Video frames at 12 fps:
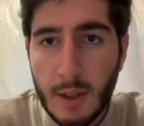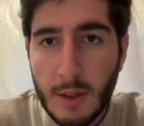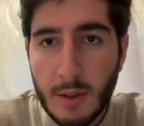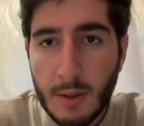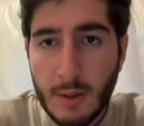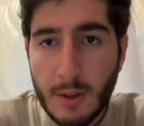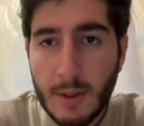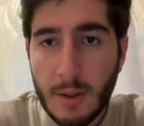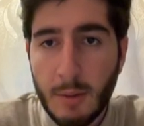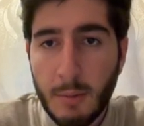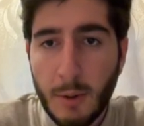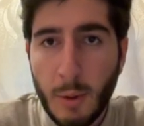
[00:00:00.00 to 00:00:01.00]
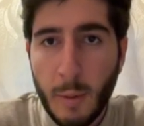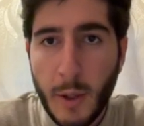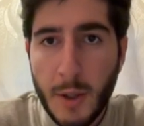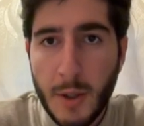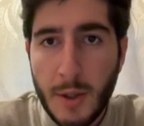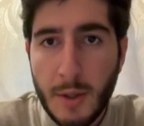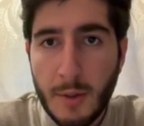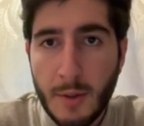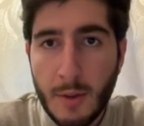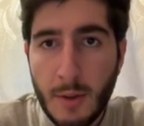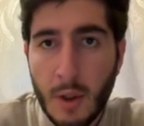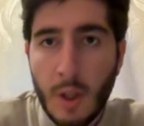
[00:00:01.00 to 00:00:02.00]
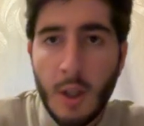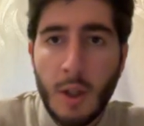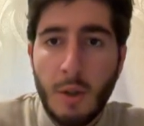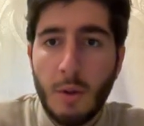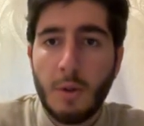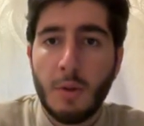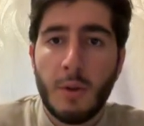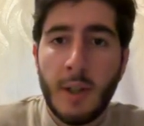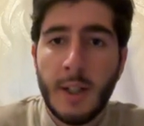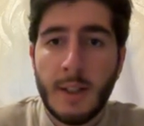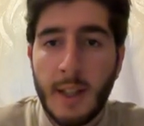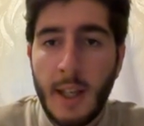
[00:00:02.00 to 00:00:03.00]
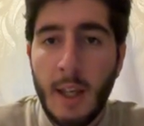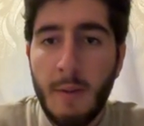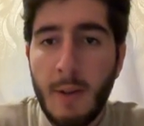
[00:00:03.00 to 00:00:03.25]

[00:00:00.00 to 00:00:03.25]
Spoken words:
So it's an open question. You should write k